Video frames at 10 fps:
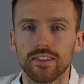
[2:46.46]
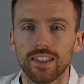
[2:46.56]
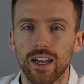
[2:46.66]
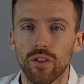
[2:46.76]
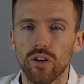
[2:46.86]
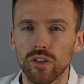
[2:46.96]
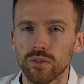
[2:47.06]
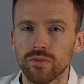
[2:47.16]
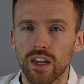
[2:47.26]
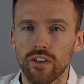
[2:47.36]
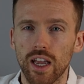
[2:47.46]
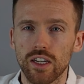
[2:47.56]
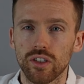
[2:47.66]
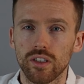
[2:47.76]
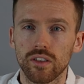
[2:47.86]
now there are some
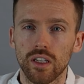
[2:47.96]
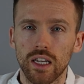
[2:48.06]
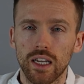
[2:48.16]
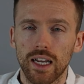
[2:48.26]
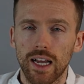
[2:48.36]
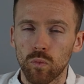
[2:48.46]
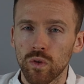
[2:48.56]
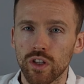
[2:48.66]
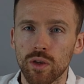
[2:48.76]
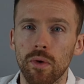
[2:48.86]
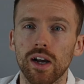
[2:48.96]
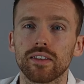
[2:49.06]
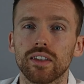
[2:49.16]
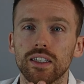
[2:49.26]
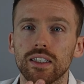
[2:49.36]
variations, and one that you
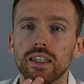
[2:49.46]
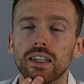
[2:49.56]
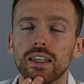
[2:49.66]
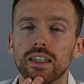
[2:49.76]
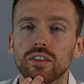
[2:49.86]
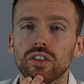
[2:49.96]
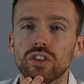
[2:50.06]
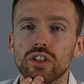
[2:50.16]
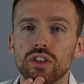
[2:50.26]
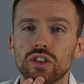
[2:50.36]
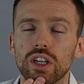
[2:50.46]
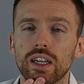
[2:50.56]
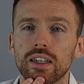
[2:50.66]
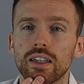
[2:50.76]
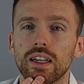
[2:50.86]
might see is touching your
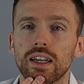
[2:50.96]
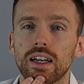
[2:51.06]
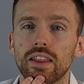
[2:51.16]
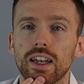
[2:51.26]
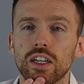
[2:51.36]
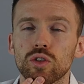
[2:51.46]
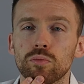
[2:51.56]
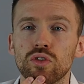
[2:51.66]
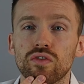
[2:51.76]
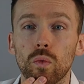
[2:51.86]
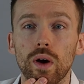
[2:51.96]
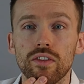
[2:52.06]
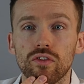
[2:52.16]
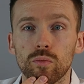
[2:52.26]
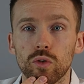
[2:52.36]
chin, and then as you move away
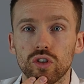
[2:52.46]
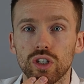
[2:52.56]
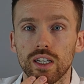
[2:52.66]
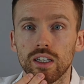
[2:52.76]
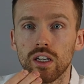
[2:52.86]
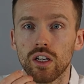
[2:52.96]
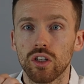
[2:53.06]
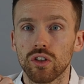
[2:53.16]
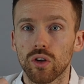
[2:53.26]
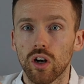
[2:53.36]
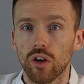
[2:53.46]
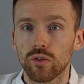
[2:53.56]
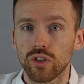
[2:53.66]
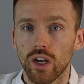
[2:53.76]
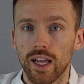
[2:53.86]
from your chin, you
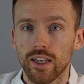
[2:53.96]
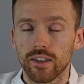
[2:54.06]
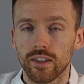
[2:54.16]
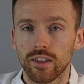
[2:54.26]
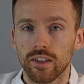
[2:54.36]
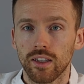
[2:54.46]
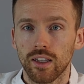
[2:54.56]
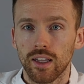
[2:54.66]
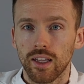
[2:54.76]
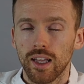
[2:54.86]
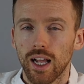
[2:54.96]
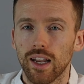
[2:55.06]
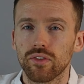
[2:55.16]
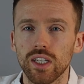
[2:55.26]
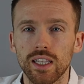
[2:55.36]
close your hand.
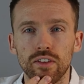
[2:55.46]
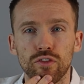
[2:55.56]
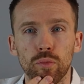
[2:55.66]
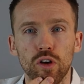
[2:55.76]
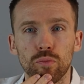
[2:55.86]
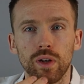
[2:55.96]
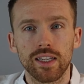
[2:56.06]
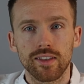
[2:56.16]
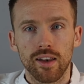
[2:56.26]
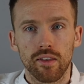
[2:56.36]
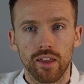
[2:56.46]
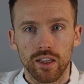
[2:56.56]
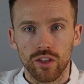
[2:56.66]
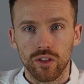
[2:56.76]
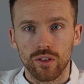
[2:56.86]
And I've seen that for both please and
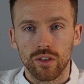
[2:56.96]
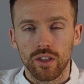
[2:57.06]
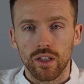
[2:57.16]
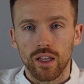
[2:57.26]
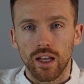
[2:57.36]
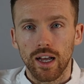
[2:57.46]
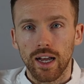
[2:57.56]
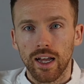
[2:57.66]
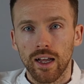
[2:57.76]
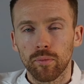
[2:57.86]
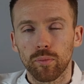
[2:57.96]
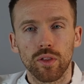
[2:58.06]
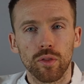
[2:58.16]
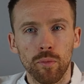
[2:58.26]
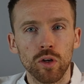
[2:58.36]
thank you.
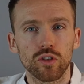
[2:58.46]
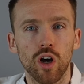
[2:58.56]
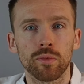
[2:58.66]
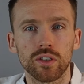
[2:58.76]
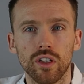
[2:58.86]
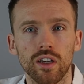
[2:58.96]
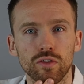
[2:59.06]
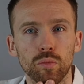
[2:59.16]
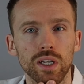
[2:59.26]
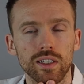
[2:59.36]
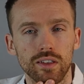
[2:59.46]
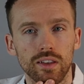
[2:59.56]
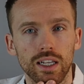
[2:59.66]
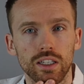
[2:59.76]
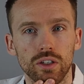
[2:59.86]
But the most common sign for please and
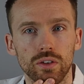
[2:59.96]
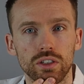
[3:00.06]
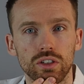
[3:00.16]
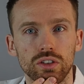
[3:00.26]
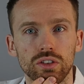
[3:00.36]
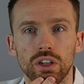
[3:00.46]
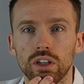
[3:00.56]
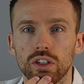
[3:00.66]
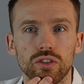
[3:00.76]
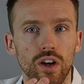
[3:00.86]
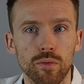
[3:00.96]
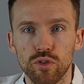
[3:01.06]
thank you is just a straight